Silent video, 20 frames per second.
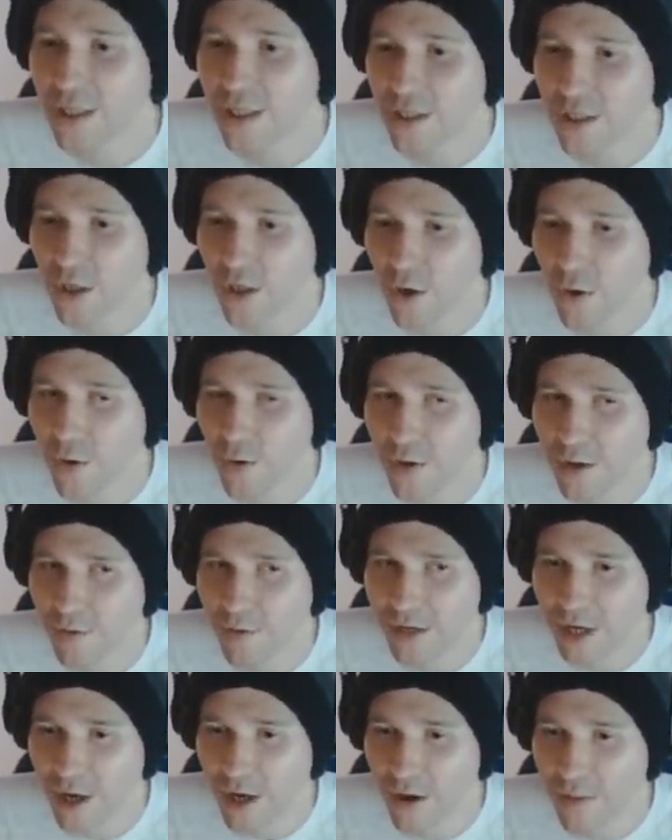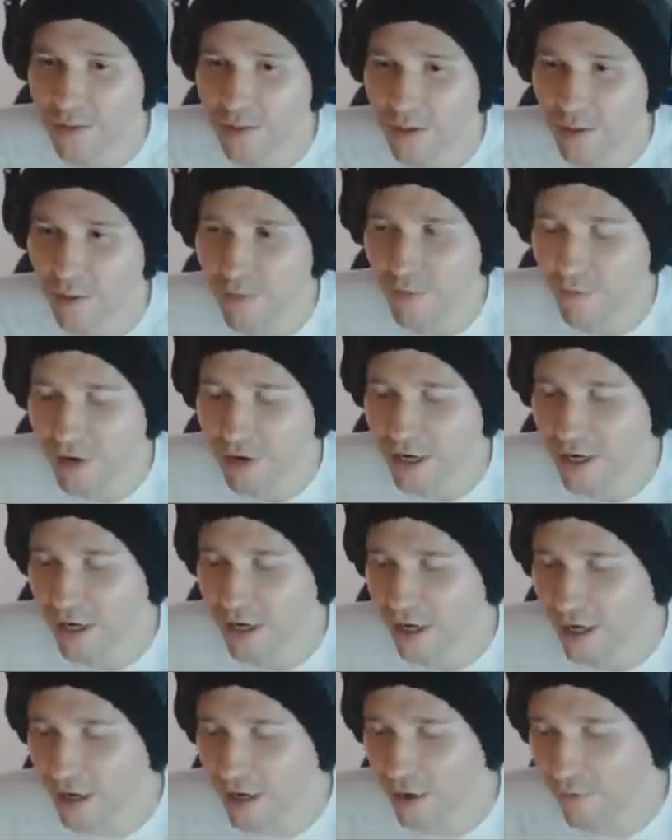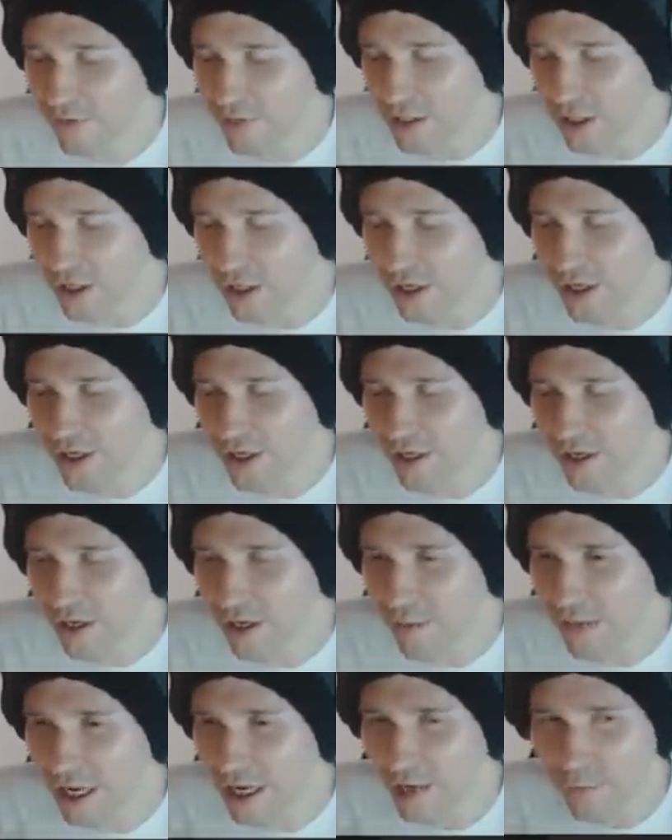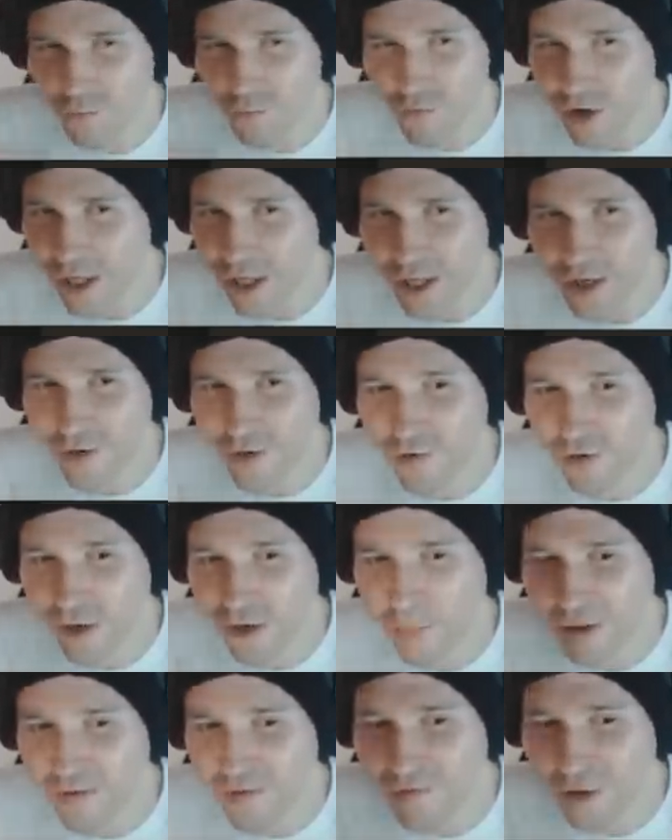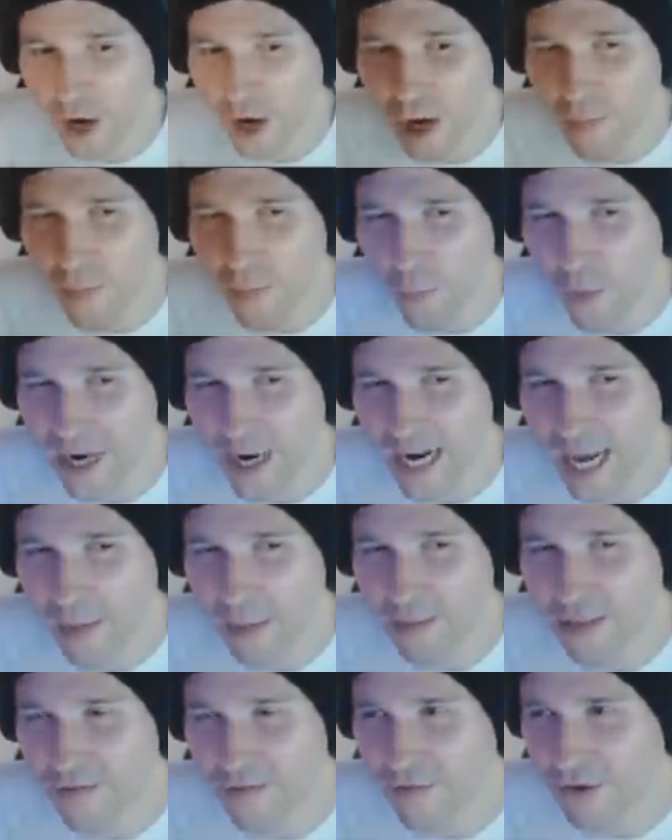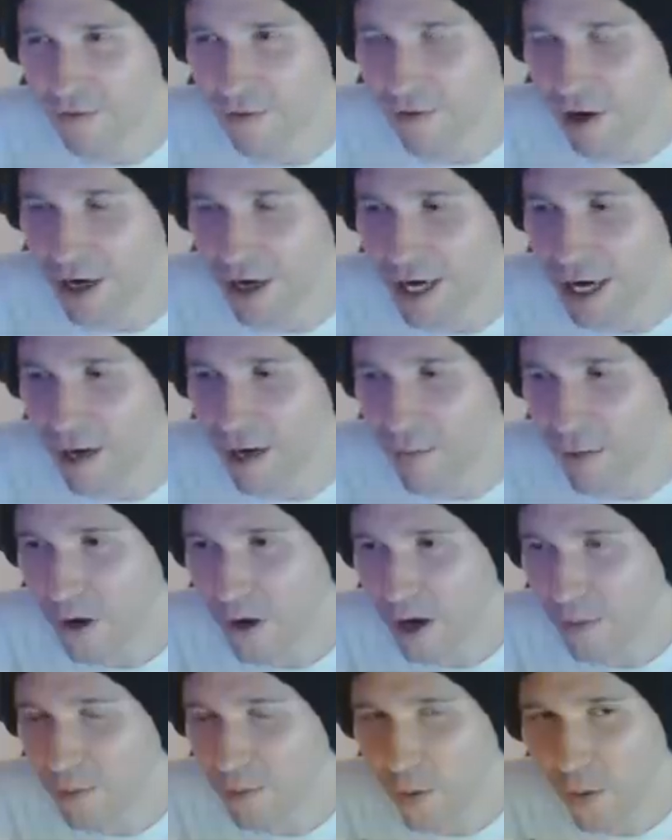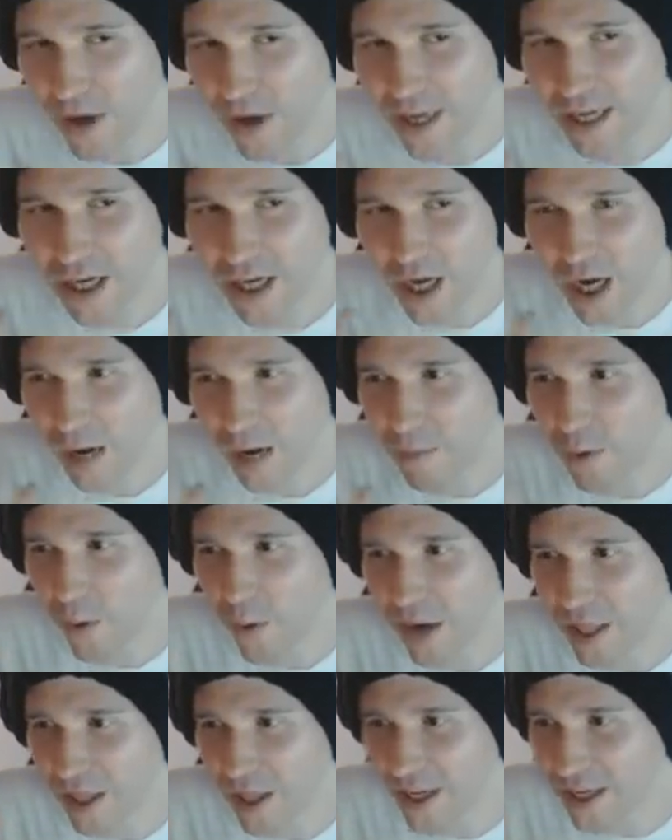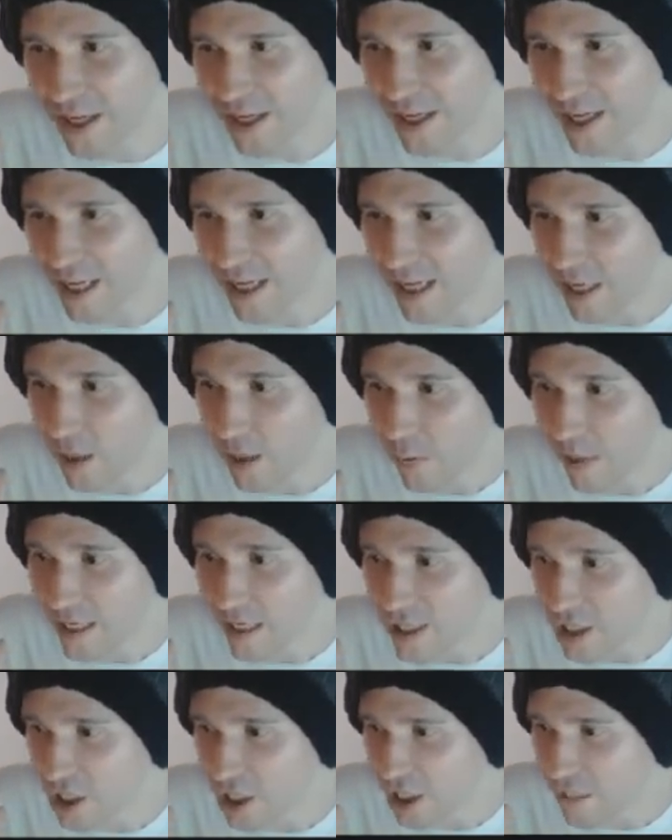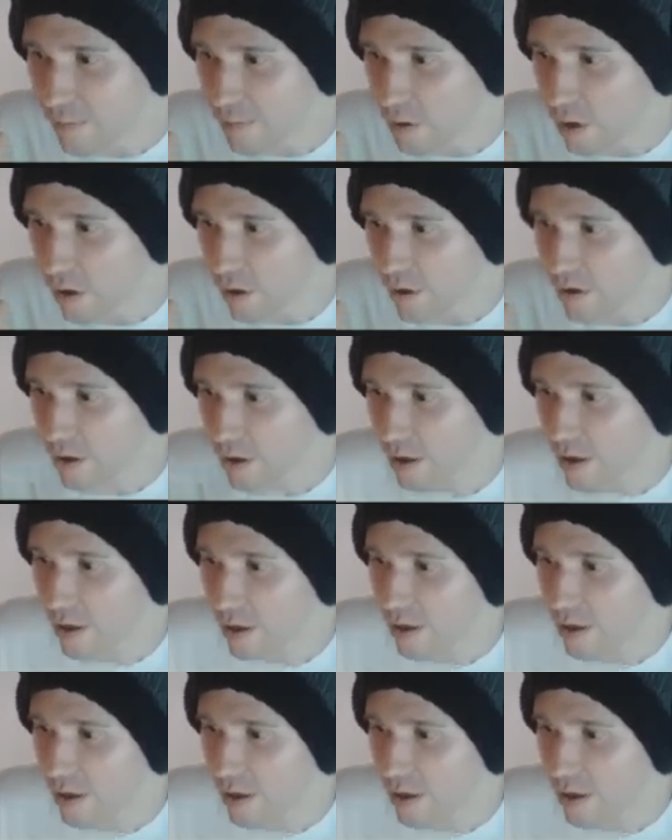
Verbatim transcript: So here we go, episode 3. Obviously, I'm getting a really creepy vibe, a weird atmosphere right now, but I'm quite liking it. Where's the sheep gone?